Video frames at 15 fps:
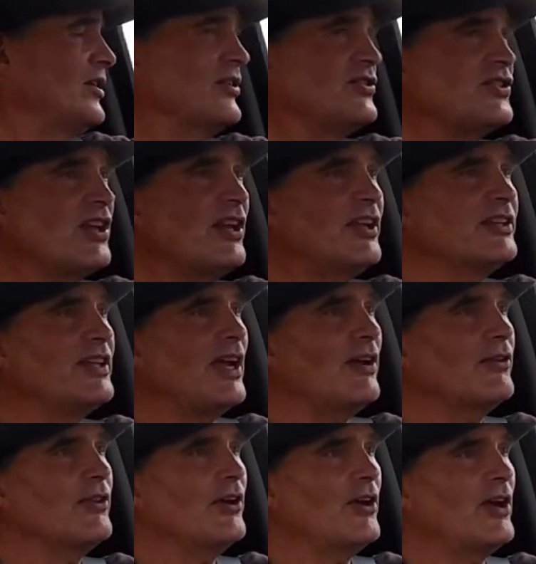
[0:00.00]
sitting
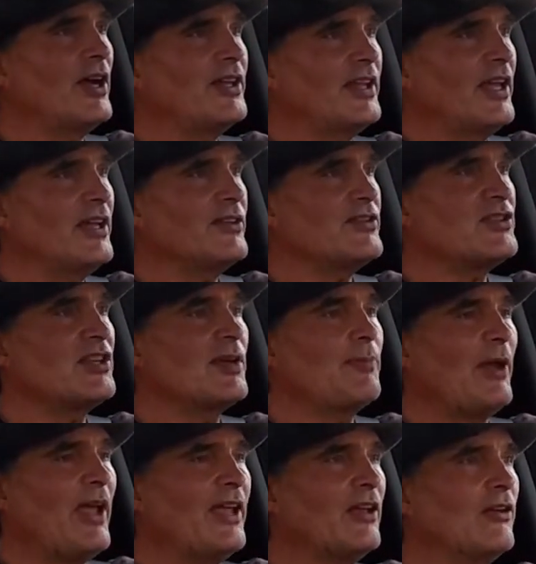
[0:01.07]
down there on that steep
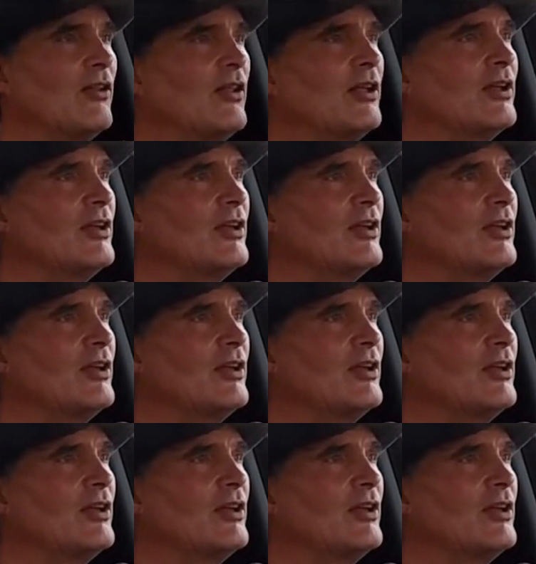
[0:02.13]
angle